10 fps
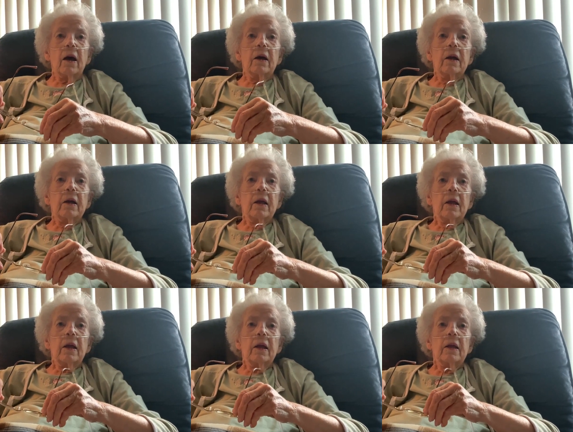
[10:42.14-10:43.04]
took the
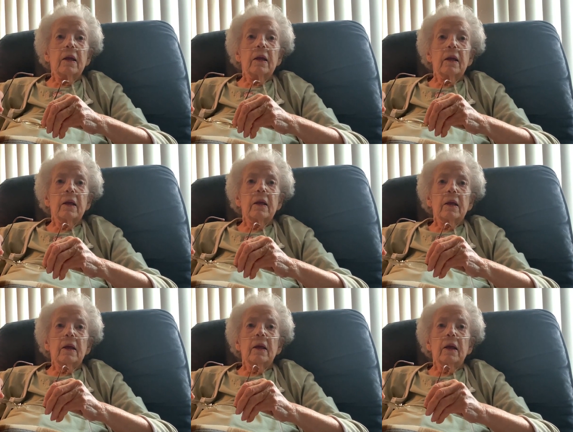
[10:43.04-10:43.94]
initiative to do it
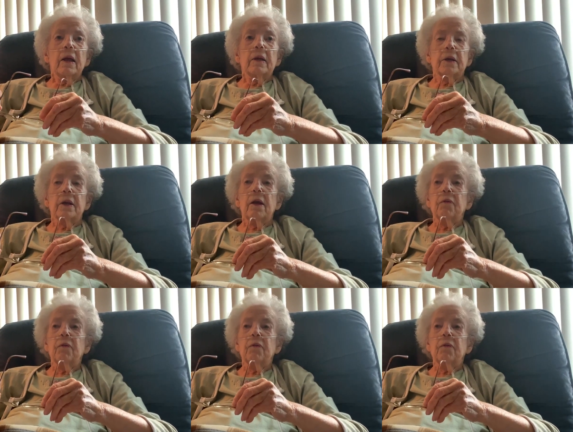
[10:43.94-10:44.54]
himself, and that's what.